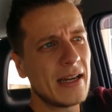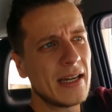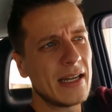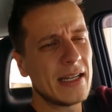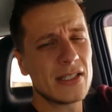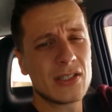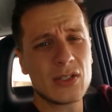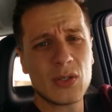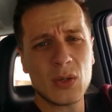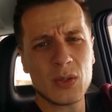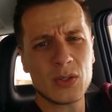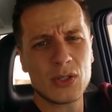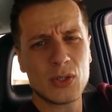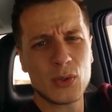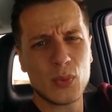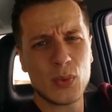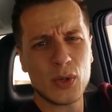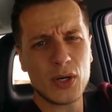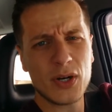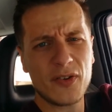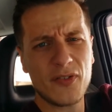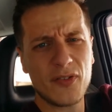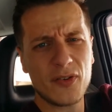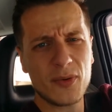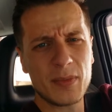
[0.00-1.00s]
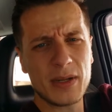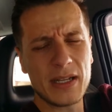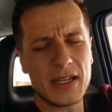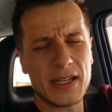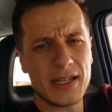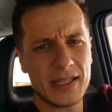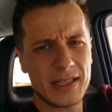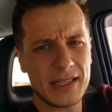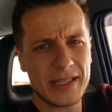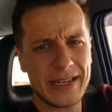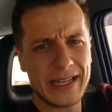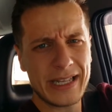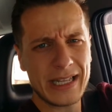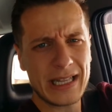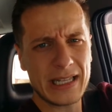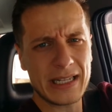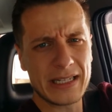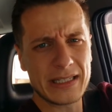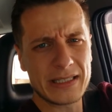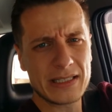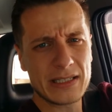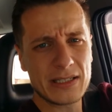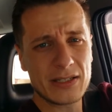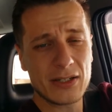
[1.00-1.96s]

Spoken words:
is going to work for me in the Netherlands.